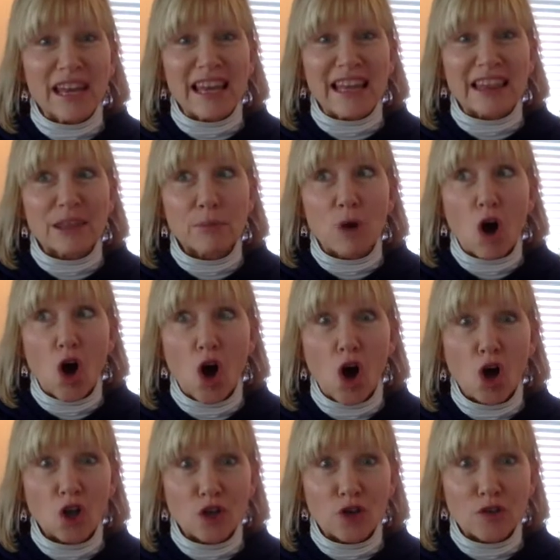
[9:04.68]
eat them
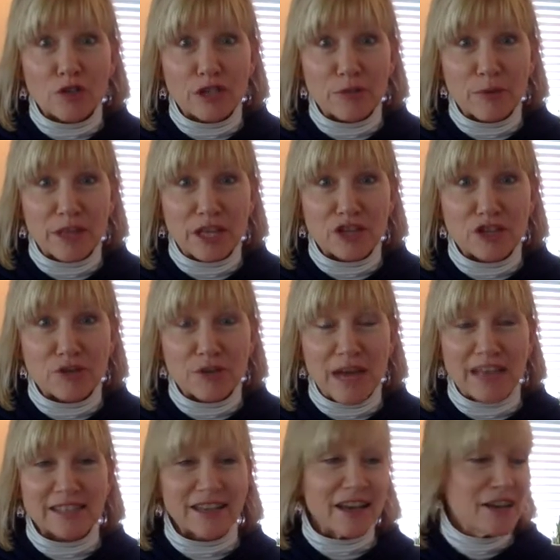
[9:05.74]
all usually within 2
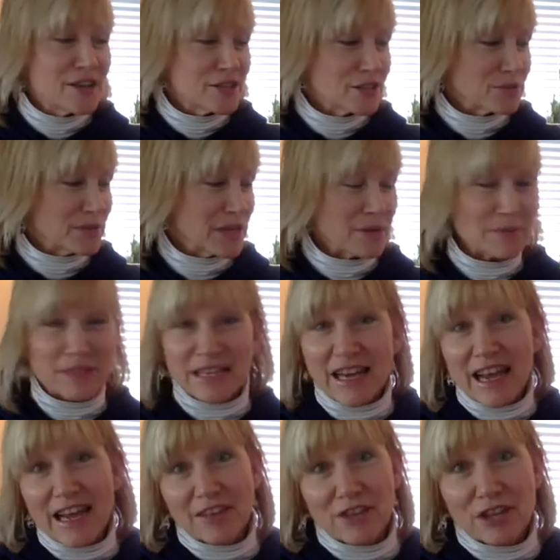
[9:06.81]
days. So we'll eat them
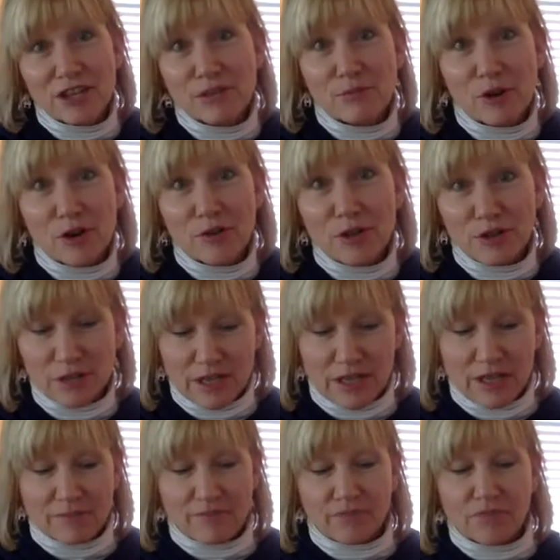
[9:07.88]
today and then tomorrow
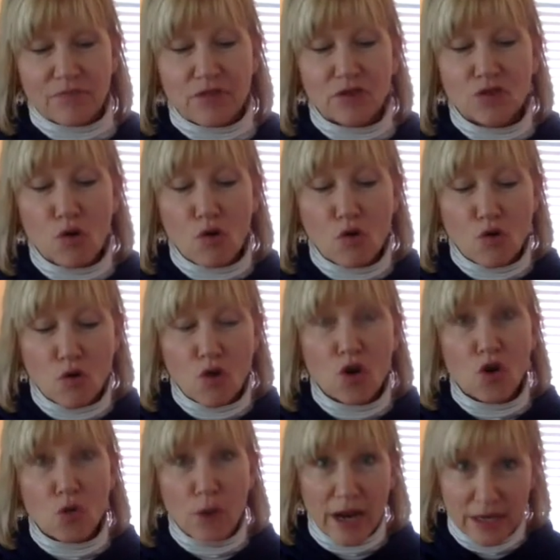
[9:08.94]
usually.
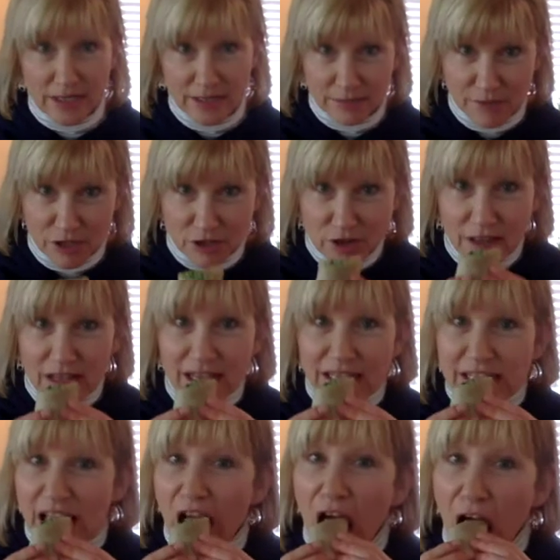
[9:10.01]
So great. Let me try this.